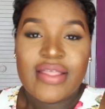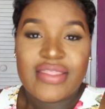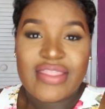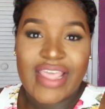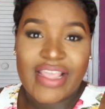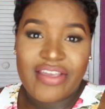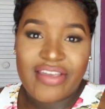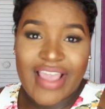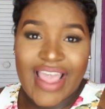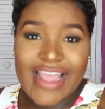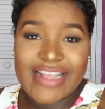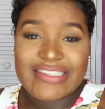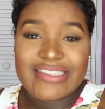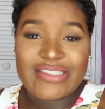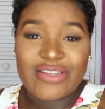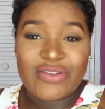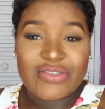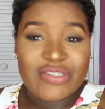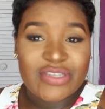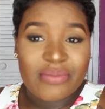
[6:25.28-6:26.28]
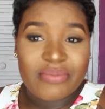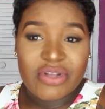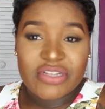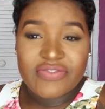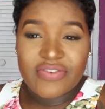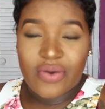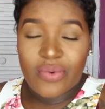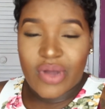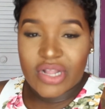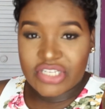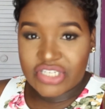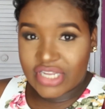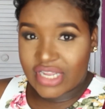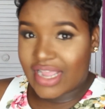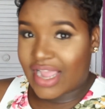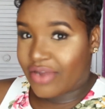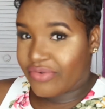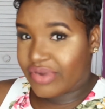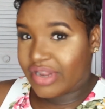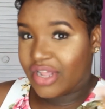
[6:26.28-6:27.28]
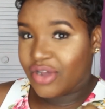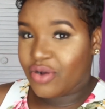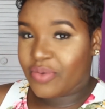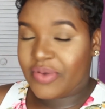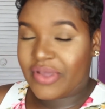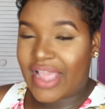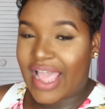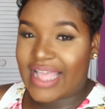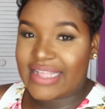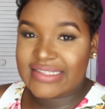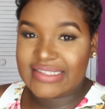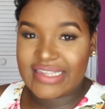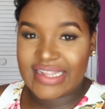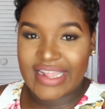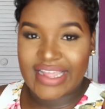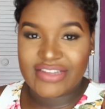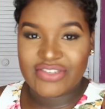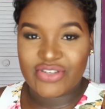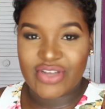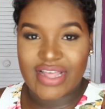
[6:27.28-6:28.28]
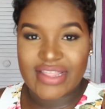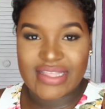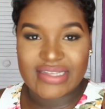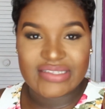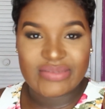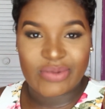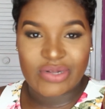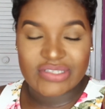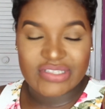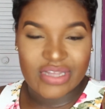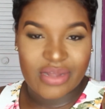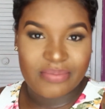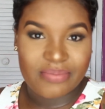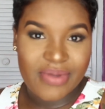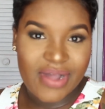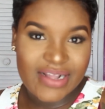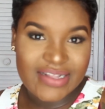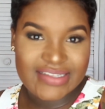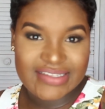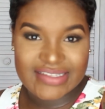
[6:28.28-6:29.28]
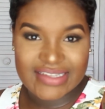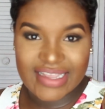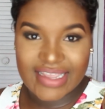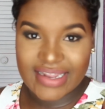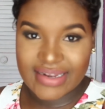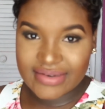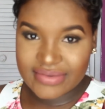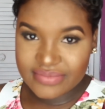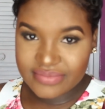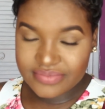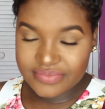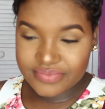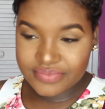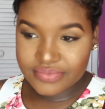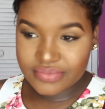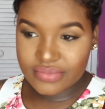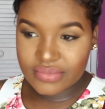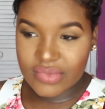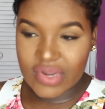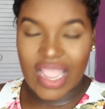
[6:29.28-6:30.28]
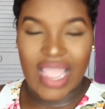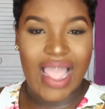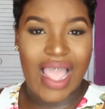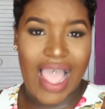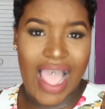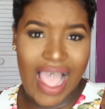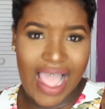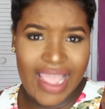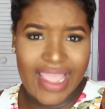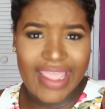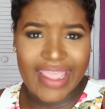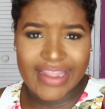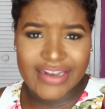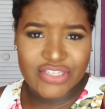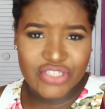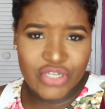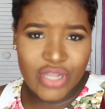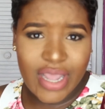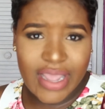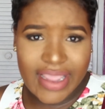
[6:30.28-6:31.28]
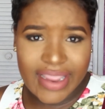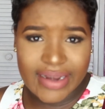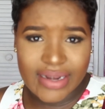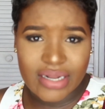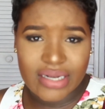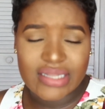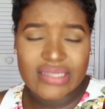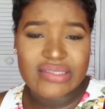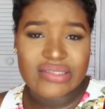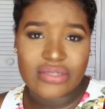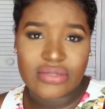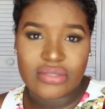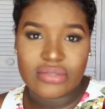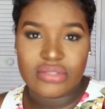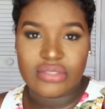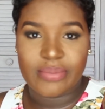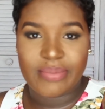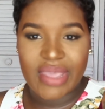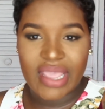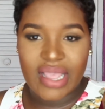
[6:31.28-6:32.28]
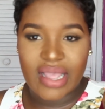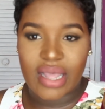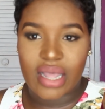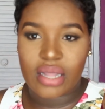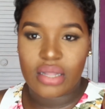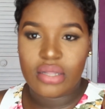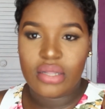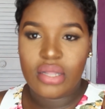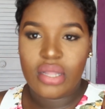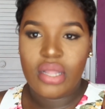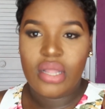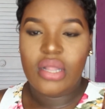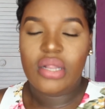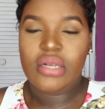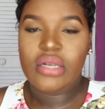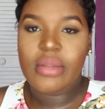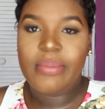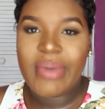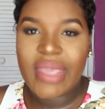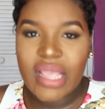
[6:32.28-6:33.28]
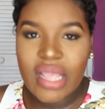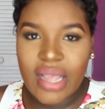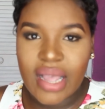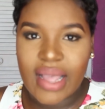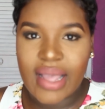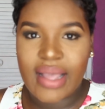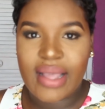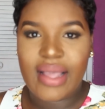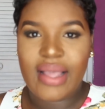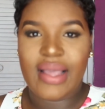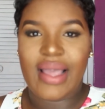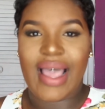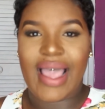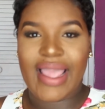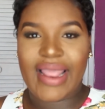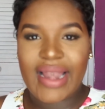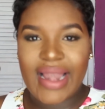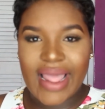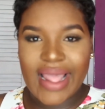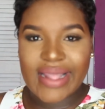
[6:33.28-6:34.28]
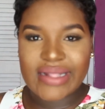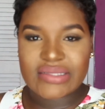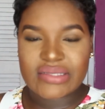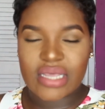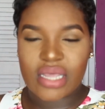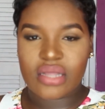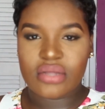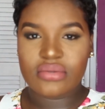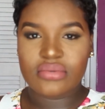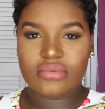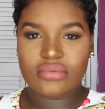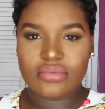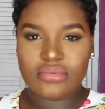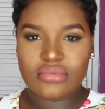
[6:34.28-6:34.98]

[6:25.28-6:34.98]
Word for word: Thank you guys so much for watching. I really hope you guys did enjoy this month's unboxing. I enjoyed, listen, the Becca highlighter.